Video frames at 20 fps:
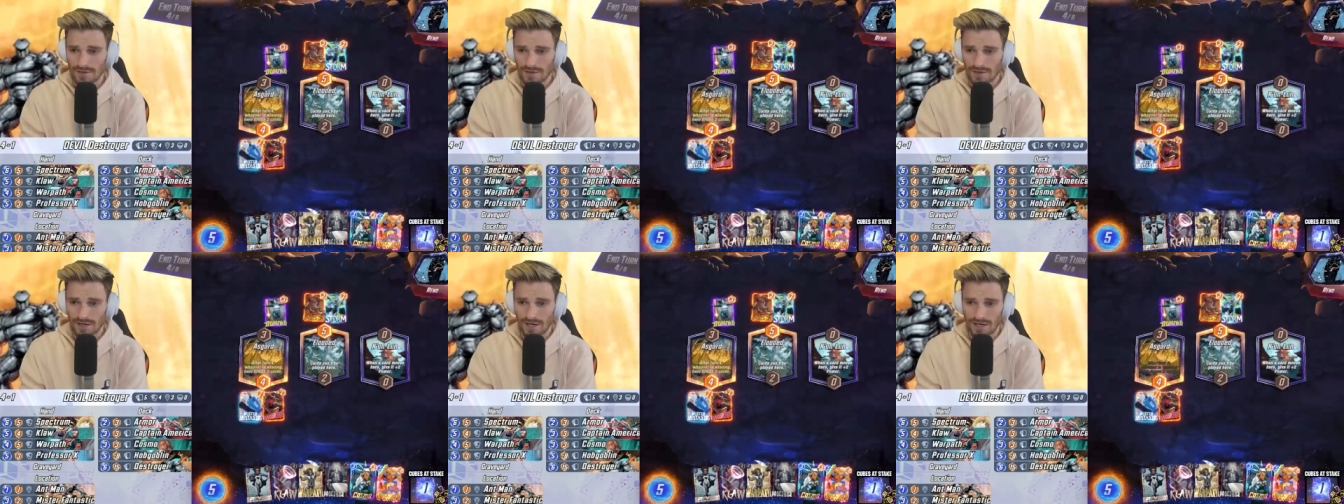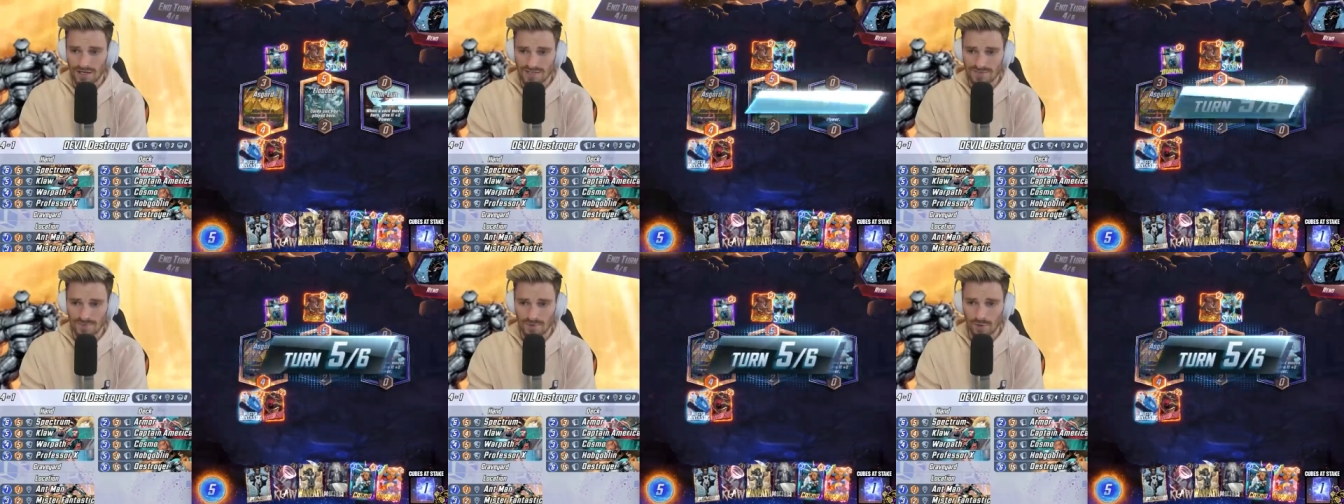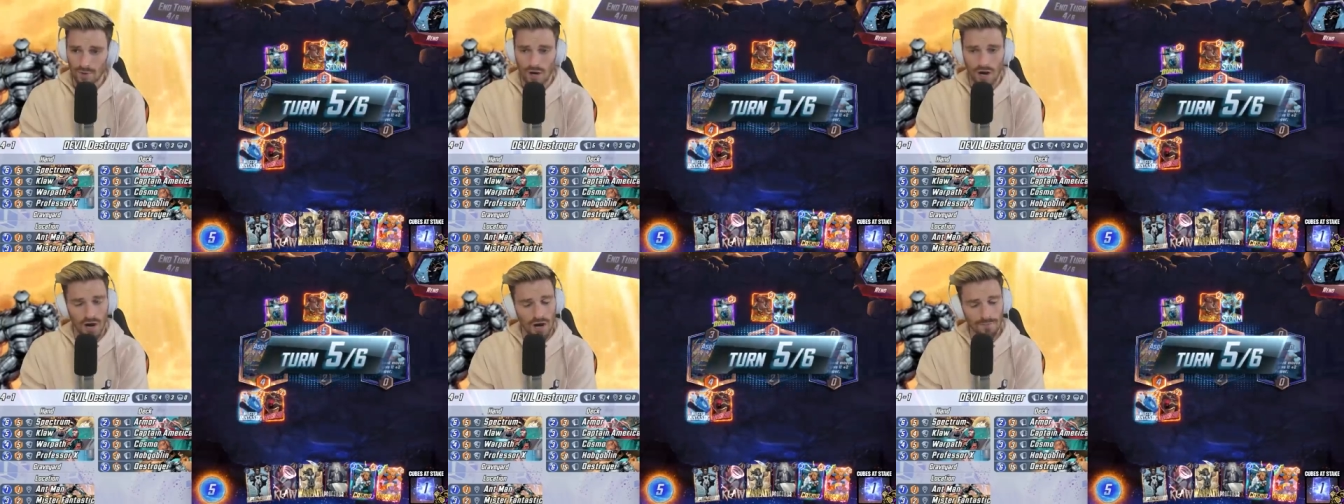
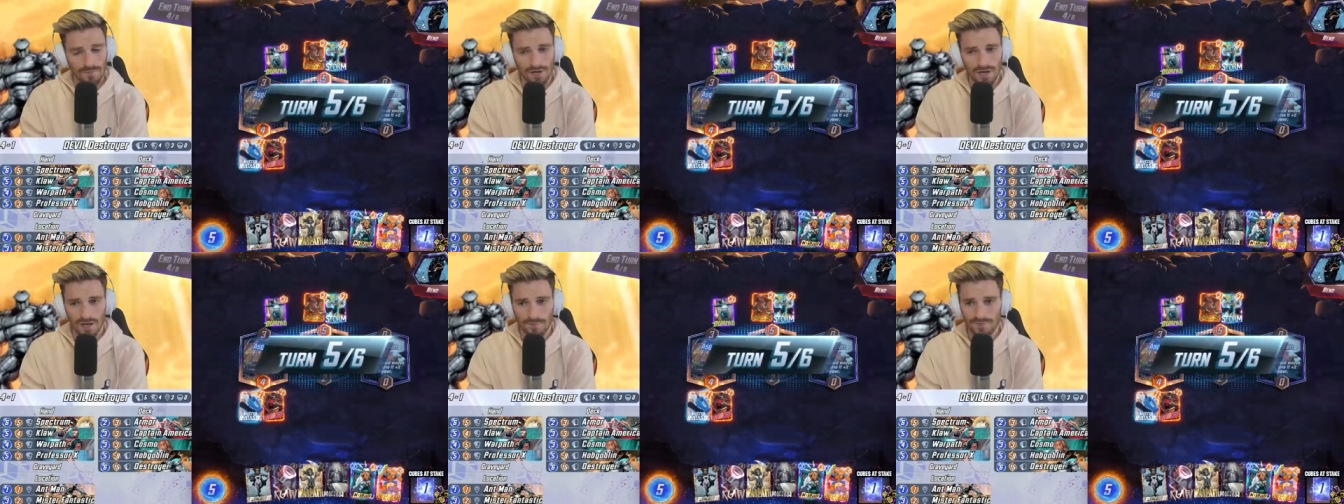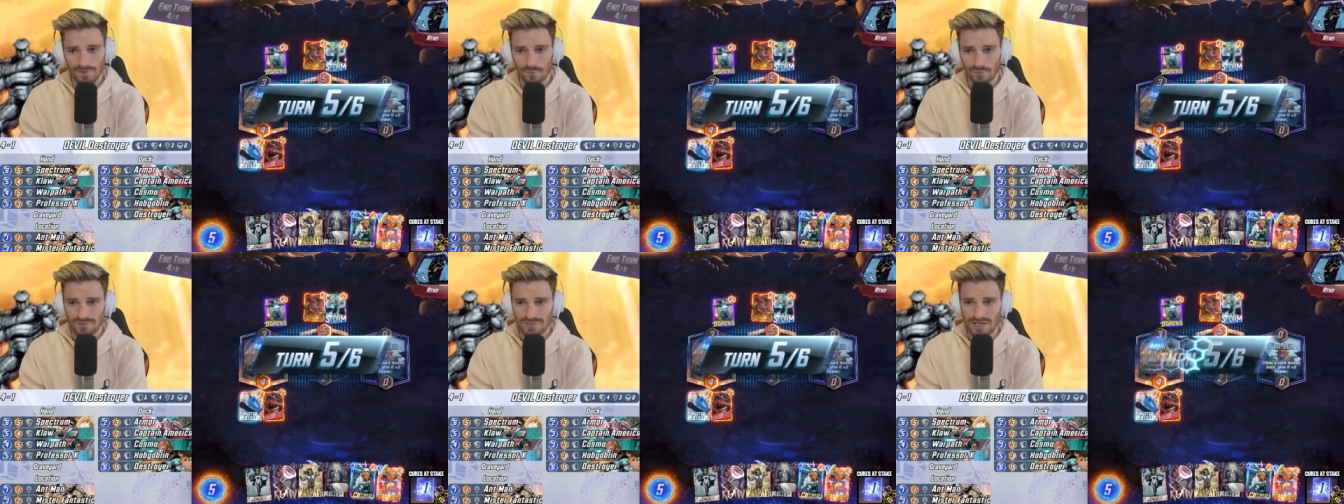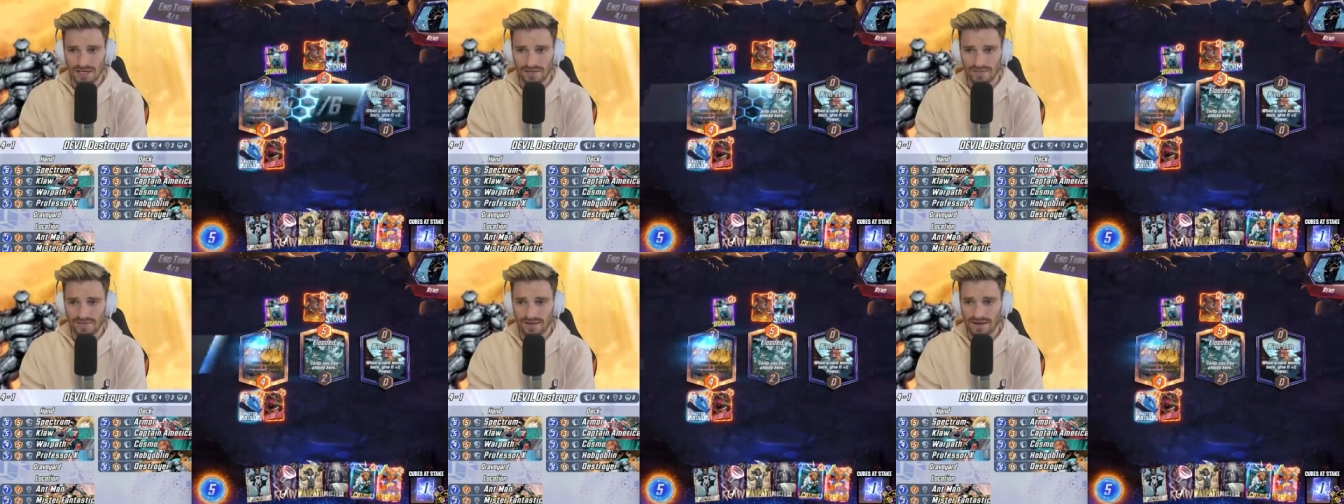Cosmo Hobgoblin. We'll
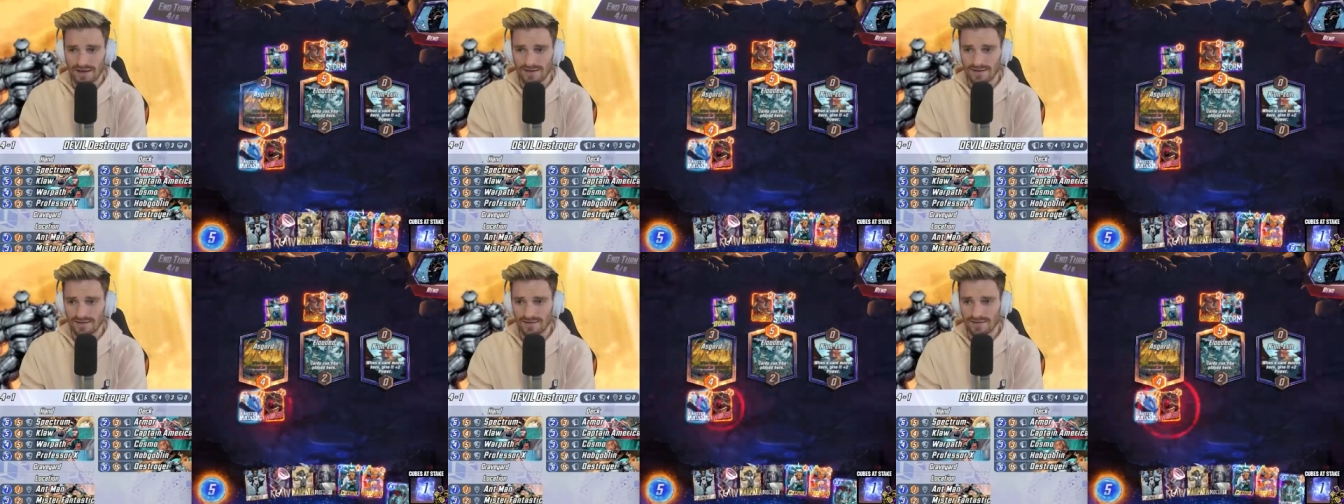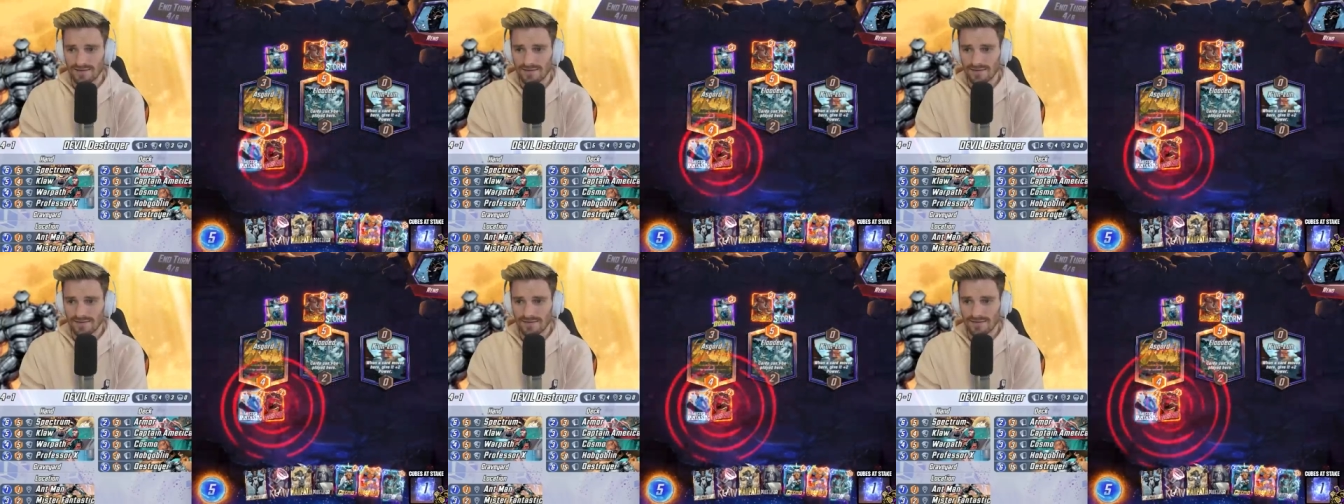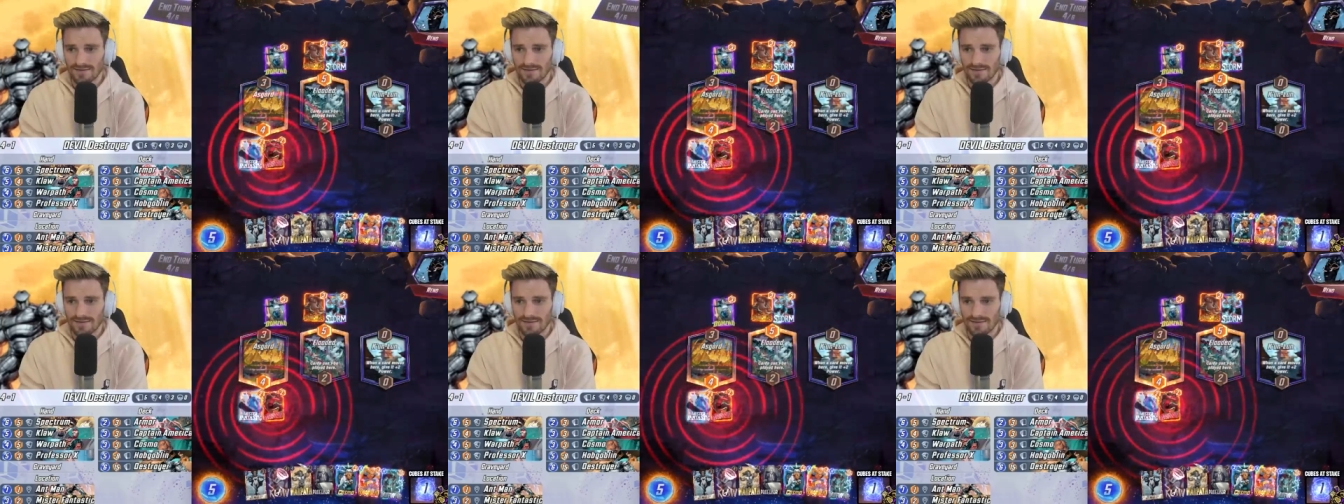take that
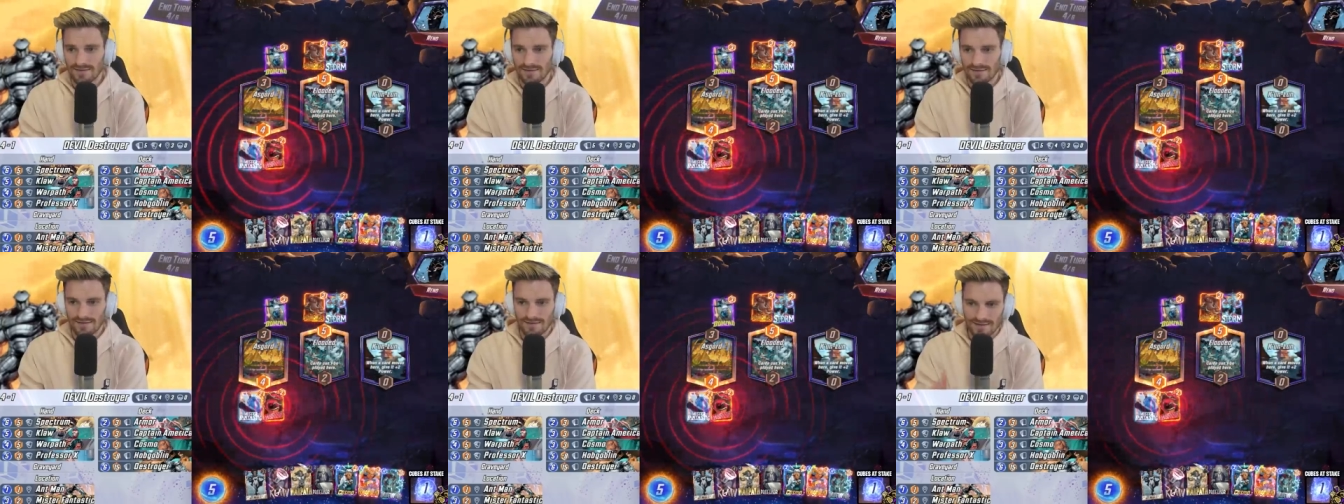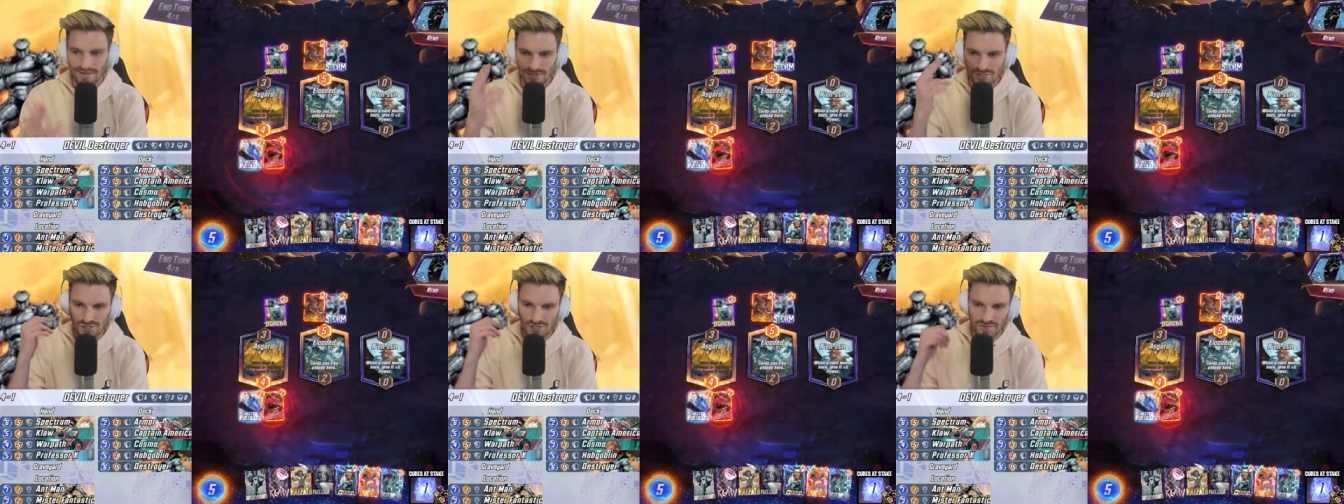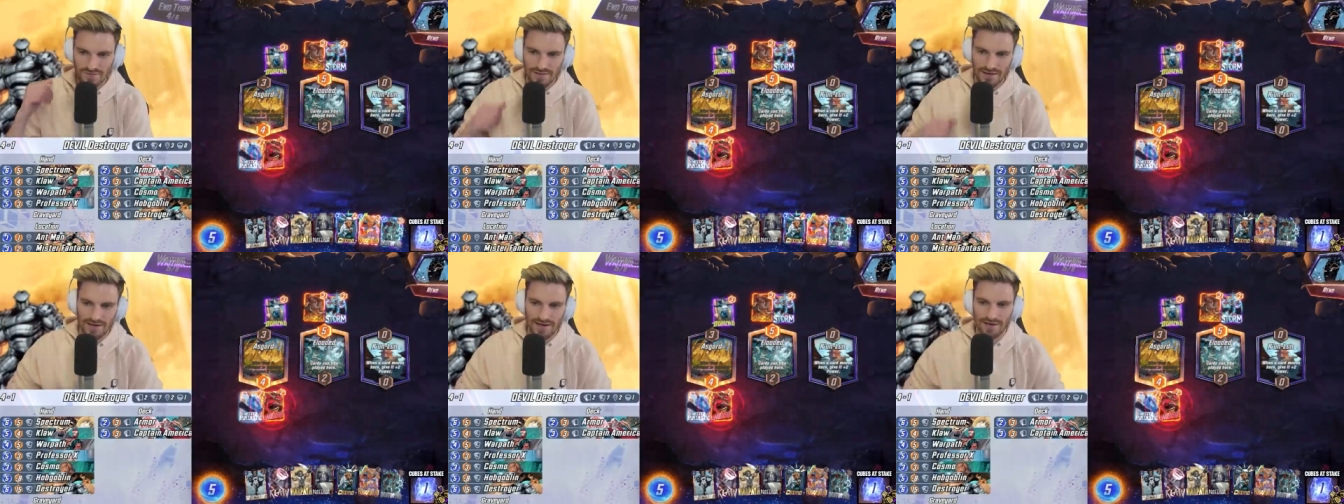and
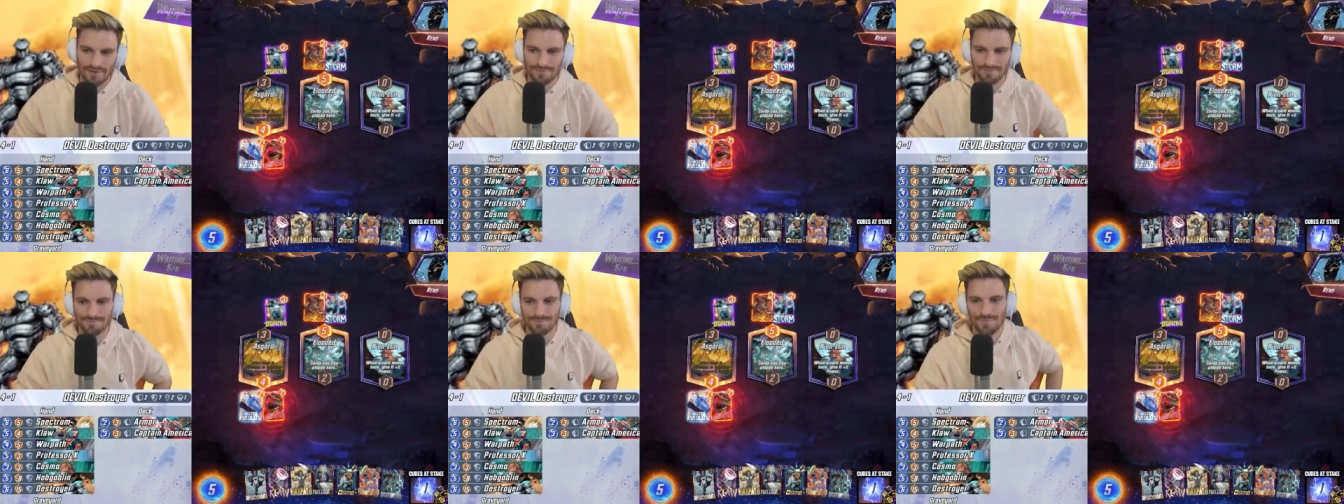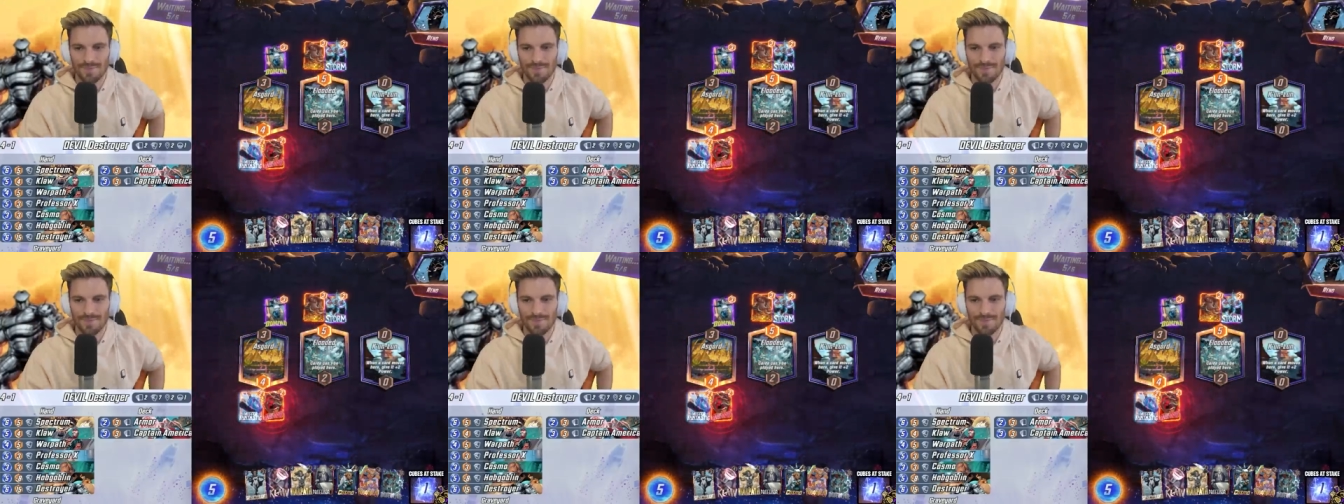check that out.